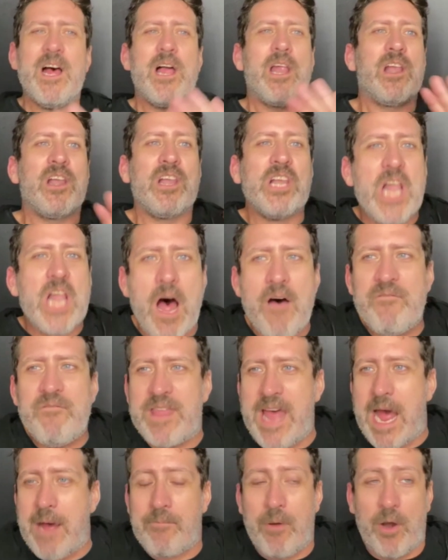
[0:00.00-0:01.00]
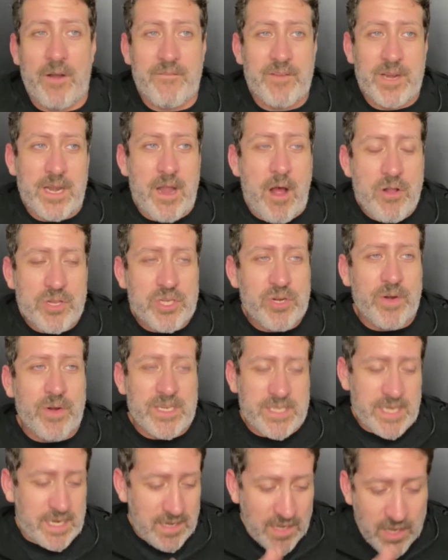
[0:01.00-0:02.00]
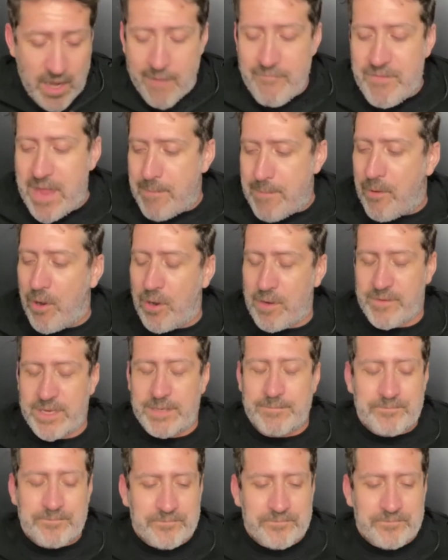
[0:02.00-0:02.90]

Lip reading: Loved that part of it. All joking aside, love that part of it.